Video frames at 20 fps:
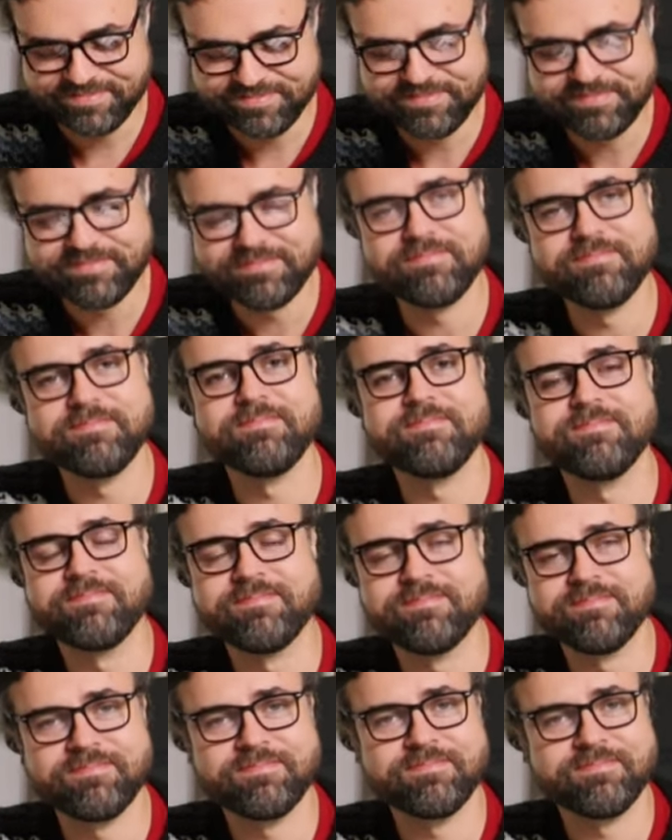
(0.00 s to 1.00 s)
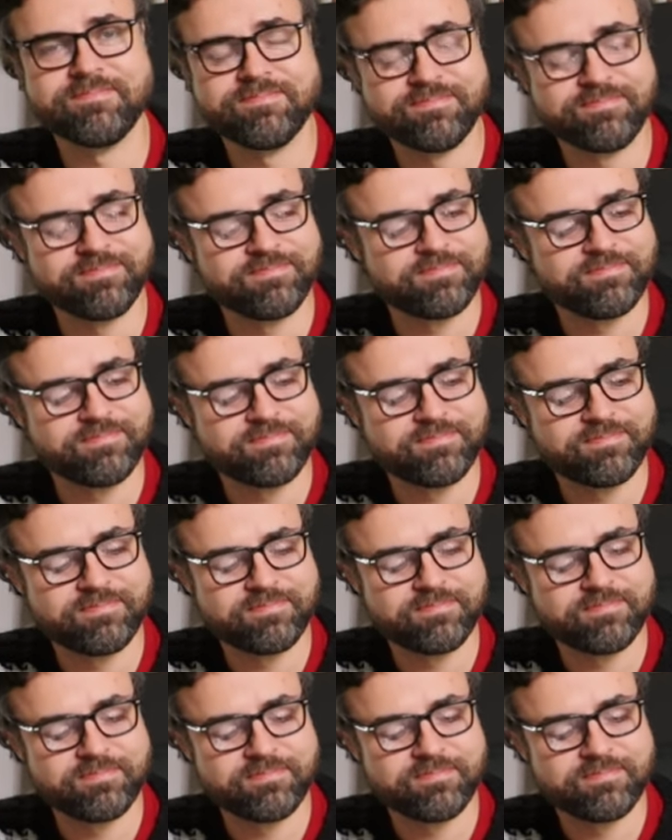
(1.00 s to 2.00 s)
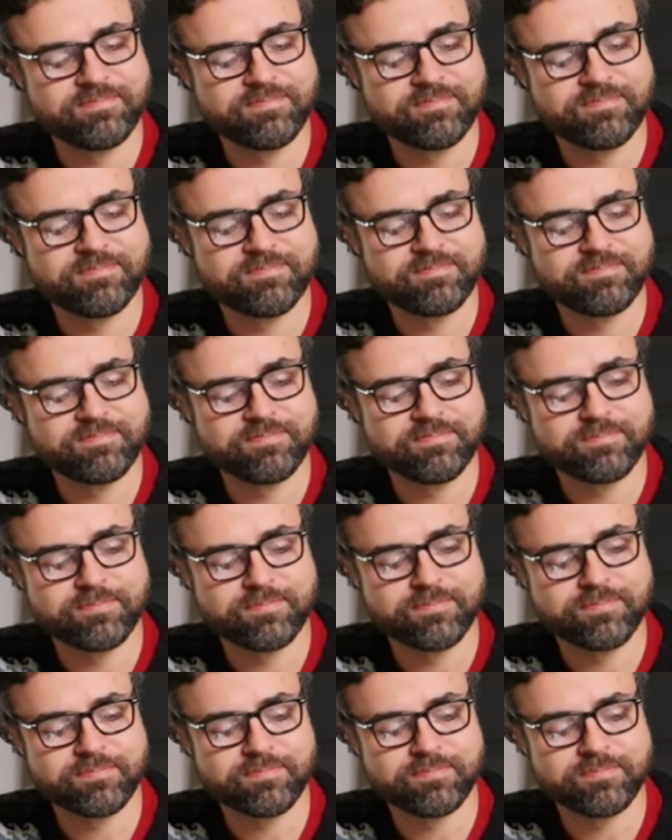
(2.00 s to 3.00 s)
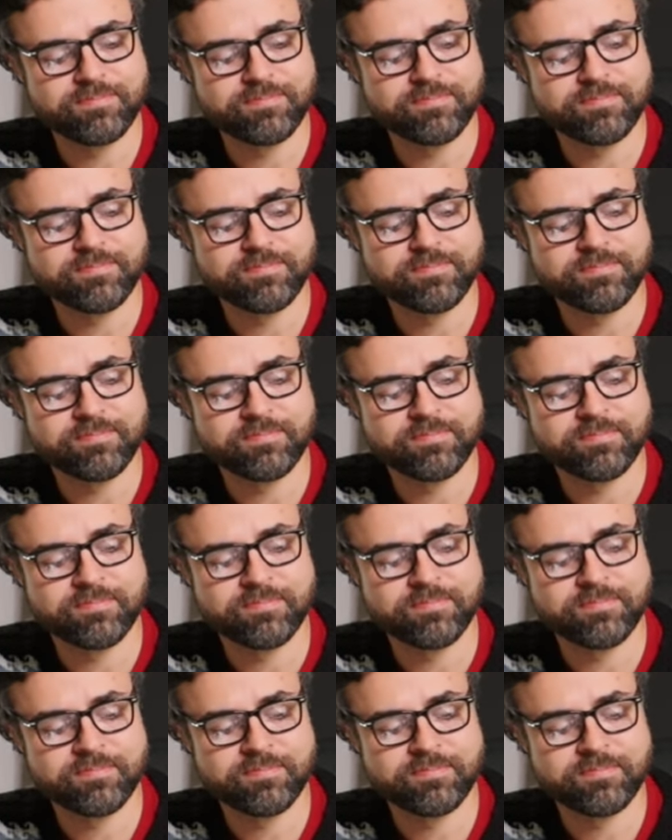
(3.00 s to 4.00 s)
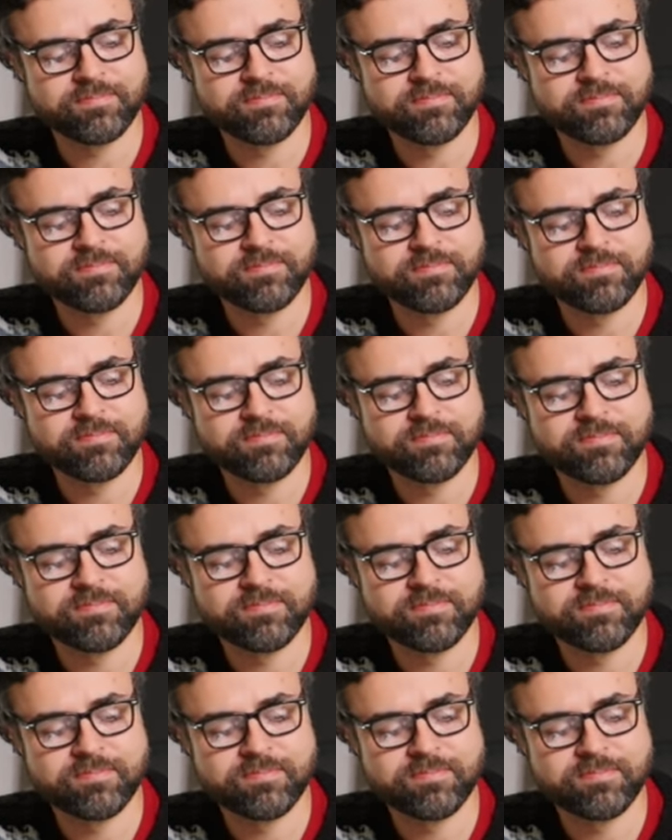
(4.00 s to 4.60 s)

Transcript: [no speech]